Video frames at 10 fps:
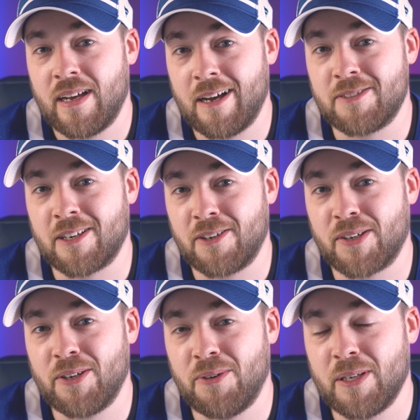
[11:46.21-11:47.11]
How's that
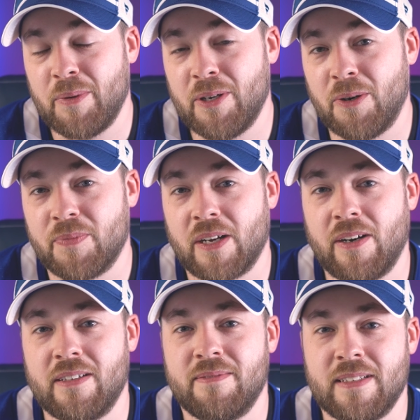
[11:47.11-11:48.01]
going to go? Let me know. All
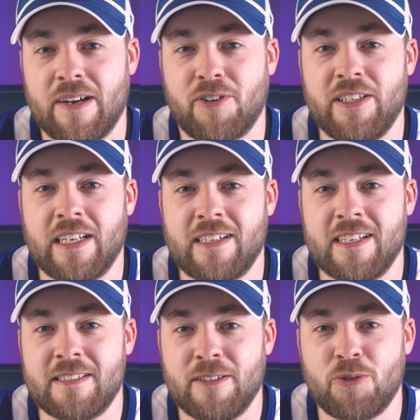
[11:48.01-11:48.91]
right. Have a great night,
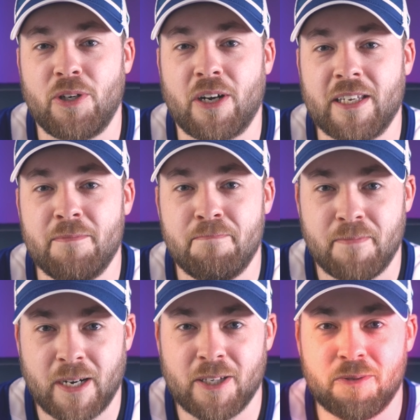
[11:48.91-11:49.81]
guys. Enjoy hockey.
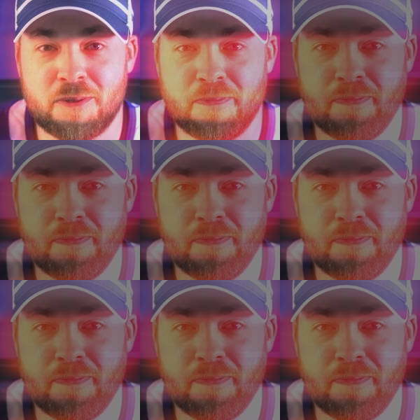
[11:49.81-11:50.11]
Adios.